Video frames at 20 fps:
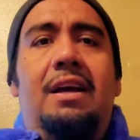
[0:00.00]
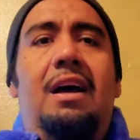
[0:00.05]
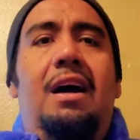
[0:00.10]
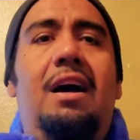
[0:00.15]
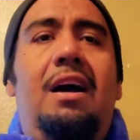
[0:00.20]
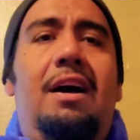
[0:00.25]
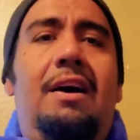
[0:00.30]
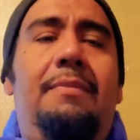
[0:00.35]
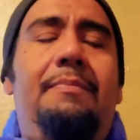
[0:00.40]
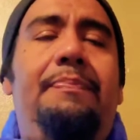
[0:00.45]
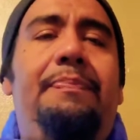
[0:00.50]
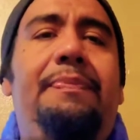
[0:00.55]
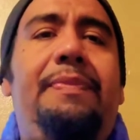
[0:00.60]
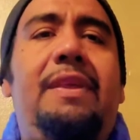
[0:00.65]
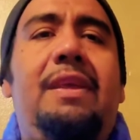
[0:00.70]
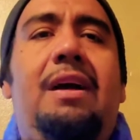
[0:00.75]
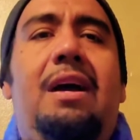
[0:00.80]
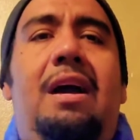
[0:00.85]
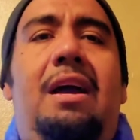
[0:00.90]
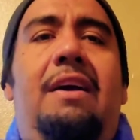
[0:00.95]
I
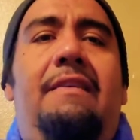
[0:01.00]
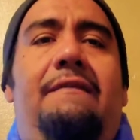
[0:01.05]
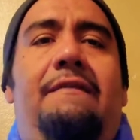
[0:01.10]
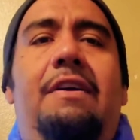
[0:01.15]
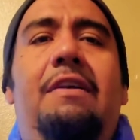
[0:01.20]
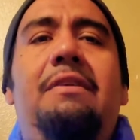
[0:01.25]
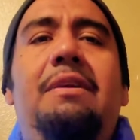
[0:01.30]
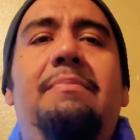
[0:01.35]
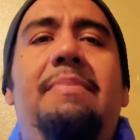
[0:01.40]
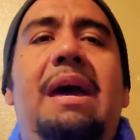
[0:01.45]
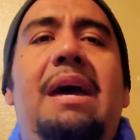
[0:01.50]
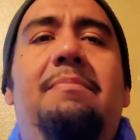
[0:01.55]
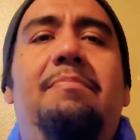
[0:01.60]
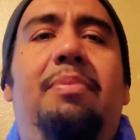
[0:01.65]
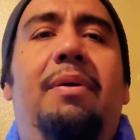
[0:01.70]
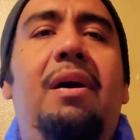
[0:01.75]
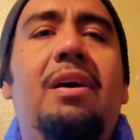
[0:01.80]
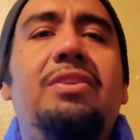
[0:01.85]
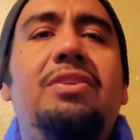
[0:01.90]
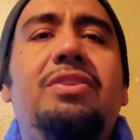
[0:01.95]
have very bad
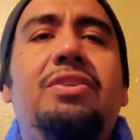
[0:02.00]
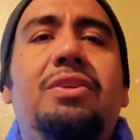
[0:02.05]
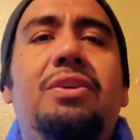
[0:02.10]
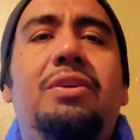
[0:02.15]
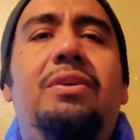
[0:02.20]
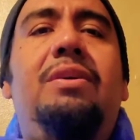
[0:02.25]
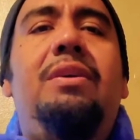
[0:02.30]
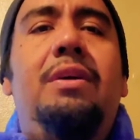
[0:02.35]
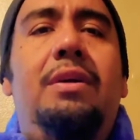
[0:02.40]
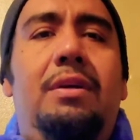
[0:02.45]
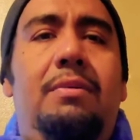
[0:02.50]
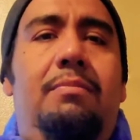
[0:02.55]
posture.